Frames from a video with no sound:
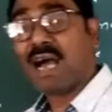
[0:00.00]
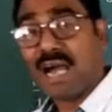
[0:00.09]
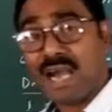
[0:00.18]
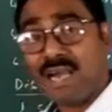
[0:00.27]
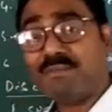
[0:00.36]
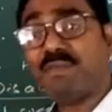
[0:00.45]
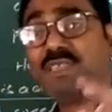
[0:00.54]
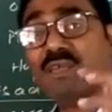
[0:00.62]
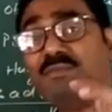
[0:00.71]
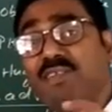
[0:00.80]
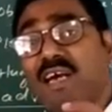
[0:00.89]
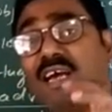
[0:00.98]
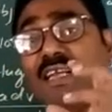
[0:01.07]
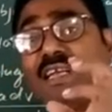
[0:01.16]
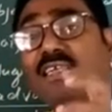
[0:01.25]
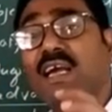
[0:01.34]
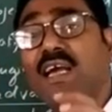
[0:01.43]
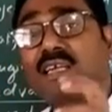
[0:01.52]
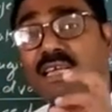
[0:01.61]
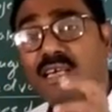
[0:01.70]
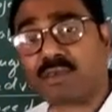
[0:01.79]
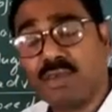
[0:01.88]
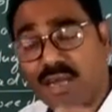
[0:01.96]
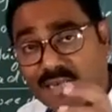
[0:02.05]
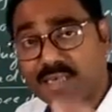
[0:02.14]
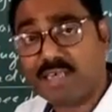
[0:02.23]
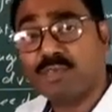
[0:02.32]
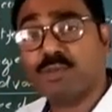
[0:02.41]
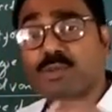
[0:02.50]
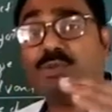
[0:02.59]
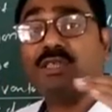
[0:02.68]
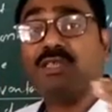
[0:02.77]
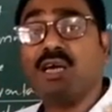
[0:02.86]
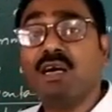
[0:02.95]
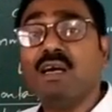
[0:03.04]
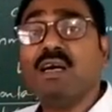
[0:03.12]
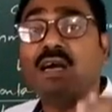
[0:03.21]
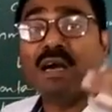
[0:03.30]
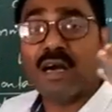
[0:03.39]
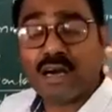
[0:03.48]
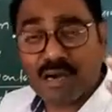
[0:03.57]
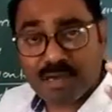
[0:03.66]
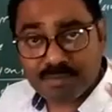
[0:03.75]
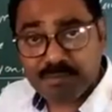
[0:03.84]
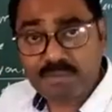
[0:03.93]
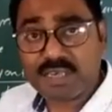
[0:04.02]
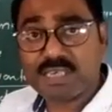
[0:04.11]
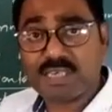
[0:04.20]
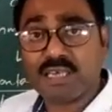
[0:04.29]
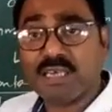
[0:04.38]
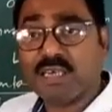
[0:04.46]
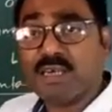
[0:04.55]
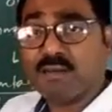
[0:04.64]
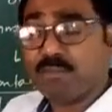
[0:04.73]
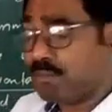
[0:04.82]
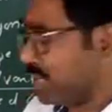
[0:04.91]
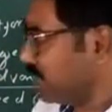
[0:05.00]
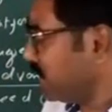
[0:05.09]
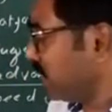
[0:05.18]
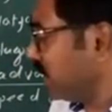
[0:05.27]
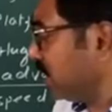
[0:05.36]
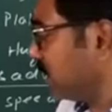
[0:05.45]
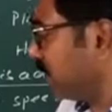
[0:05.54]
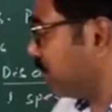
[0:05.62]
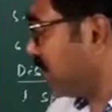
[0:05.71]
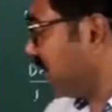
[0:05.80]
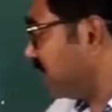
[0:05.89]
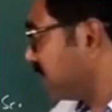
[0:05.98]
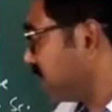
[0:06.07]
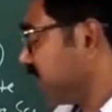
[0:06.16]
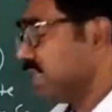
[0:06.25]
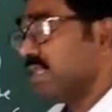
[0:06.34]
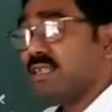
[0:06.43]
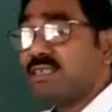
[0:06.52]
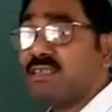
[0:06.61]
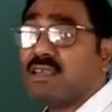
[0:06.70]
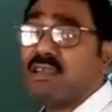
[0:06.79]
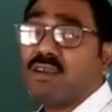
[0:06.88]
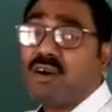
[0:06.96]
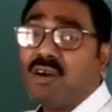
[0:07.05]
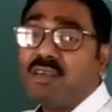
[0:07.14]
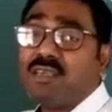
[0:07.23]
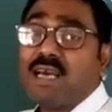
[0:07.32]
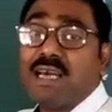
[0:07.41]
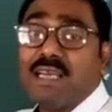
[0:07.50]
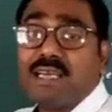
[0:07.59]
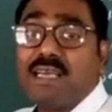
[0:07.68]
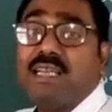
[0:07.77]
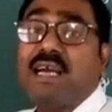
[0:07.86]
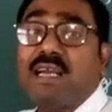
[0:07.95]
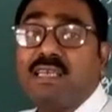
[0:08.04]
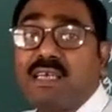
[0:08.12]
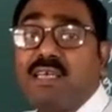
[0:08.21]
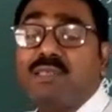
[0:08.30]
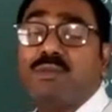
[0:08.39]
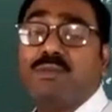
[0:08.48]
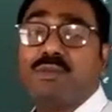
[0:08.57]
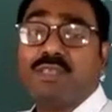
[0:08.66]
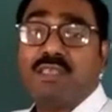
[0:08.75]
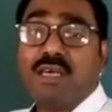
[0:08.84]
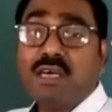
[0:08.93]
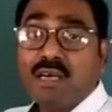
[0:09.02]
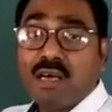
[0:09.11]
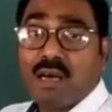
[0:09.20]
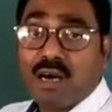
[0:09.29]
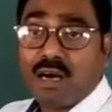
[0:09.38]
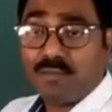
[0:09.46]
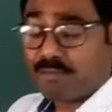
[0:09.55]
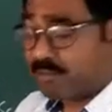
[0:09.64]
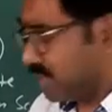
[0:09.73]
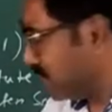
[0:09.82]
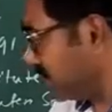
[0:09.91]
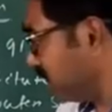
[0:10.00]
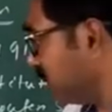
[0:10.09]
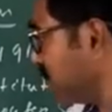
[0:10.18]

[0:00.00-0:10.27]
have some direct attack attached with the machine, but the Python is not directly attached with the machine.